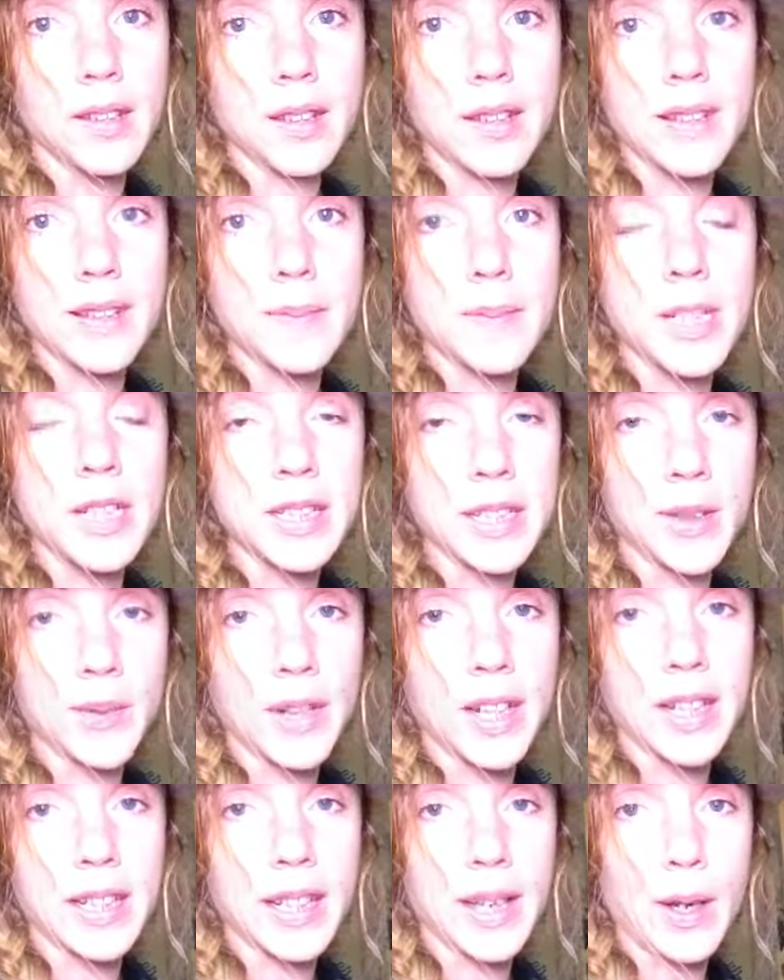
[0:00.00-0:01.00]
especially
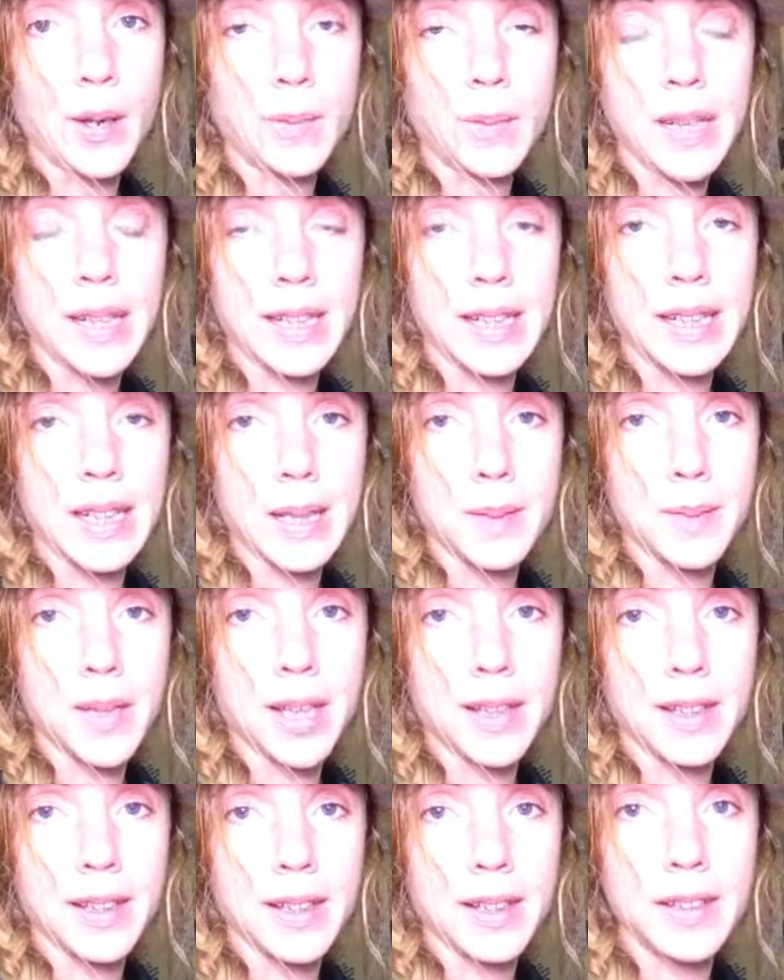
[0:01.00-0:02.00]
right now being
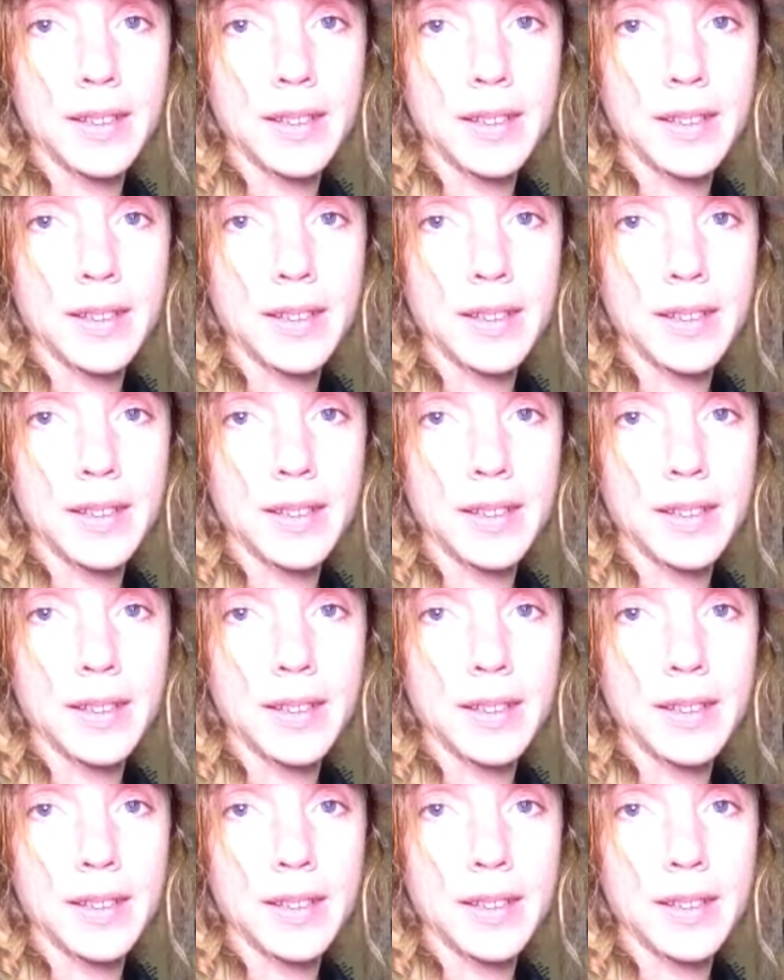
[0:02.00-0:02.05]
anemic